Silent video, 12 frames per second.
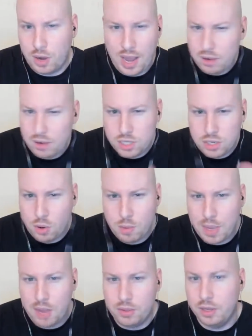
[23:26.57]
Like, how do you go
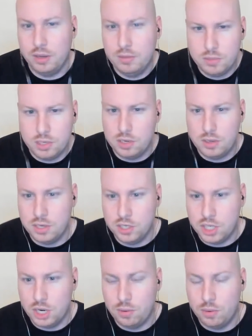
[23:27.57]
about it
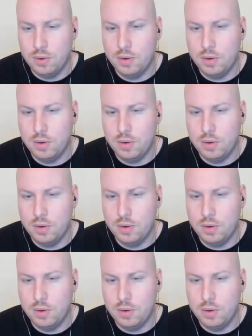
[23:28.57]
in general?